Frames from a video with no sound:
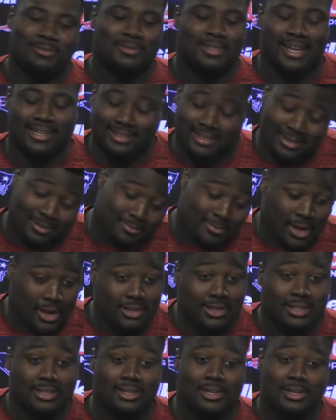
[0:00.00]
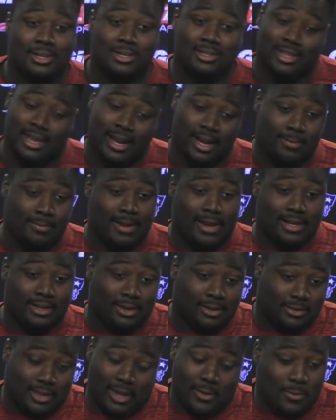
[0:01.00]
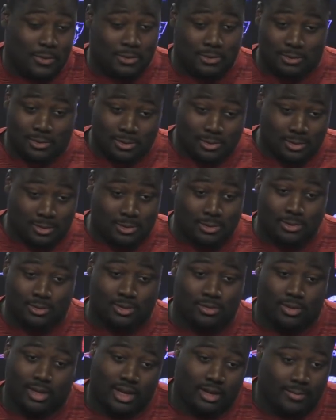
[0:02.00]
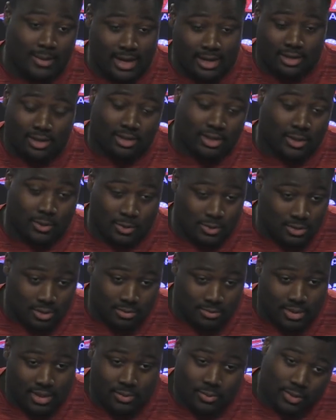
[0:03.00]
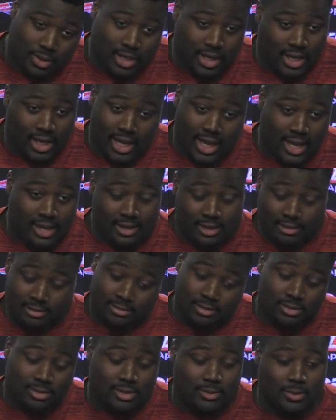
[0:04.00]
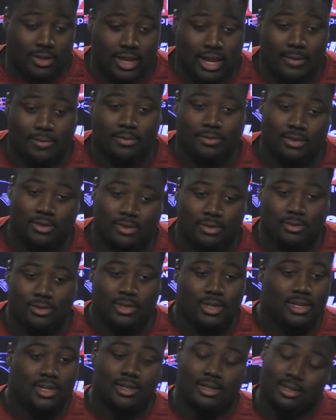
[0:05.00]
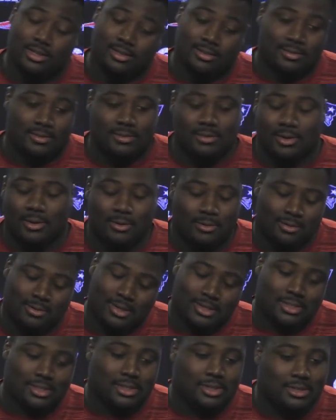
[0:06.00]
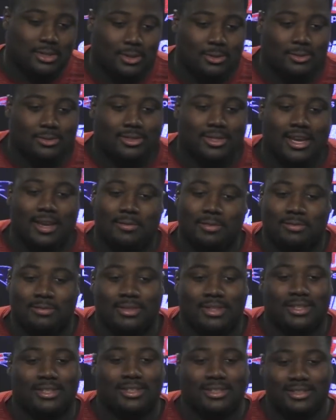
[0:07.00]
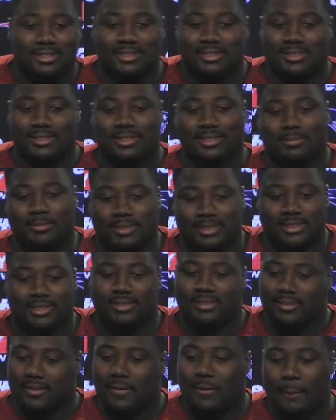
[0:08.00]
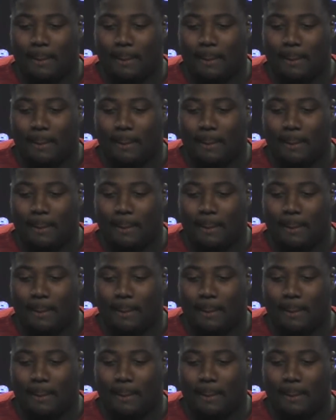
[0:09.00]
Like them underdogs, everybody thought they was going to lose, you know, everybody thought they was going to be where they at, and you see what happened, you know? Don't question the GOAT, save it, man. You know what I mean?